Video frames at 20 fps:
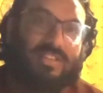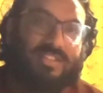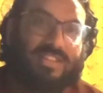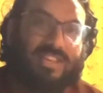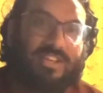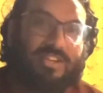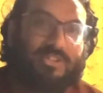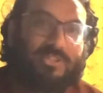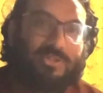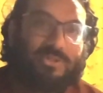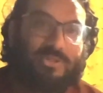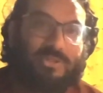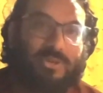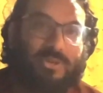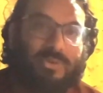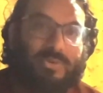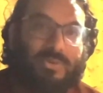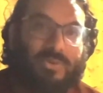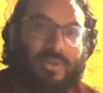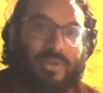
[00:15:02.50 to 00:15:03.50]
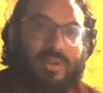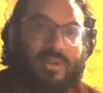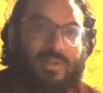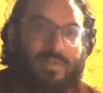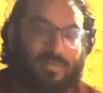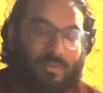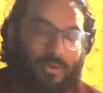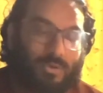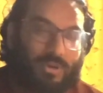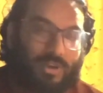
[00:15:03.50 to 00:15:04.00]
San Antonio,
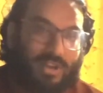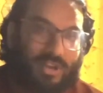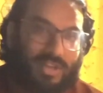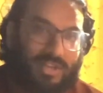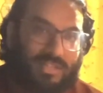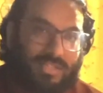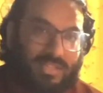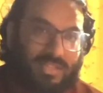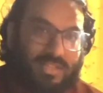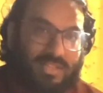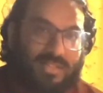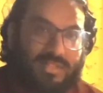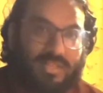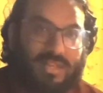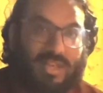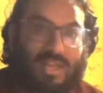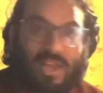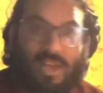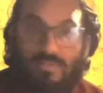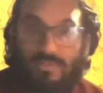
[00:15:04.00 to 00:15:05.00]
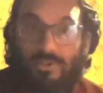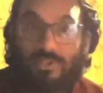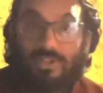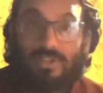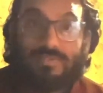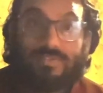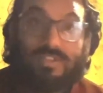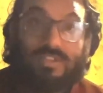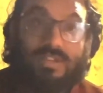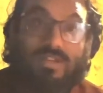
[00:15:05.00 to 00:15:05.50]
for organizing this. Have
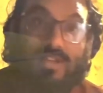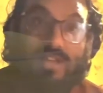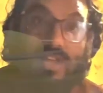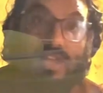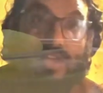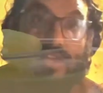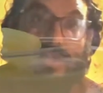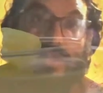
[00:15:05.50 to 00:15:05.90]
yourselves a good night.